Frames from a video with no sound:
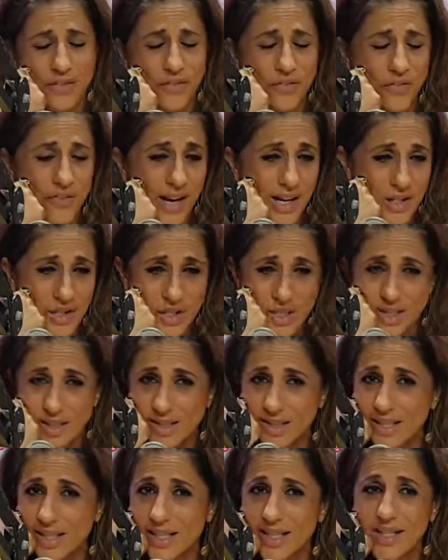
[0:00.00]
their
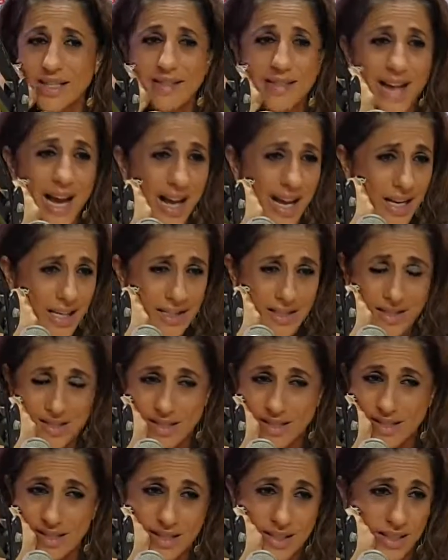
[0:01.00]
fashion, their
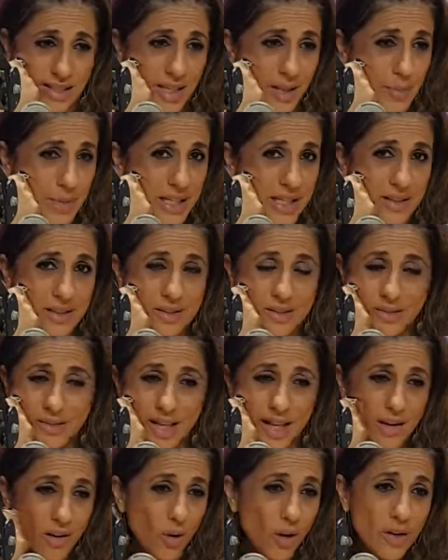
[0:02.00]
dance. I mean,
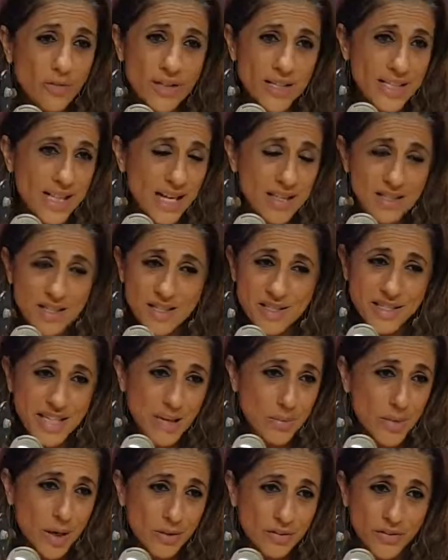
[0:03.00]
all the dances
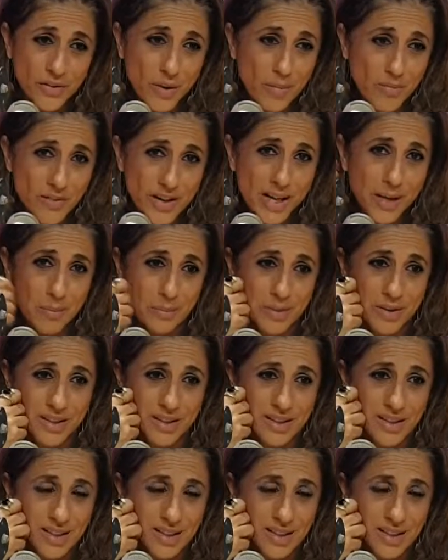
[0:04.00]
came out from them.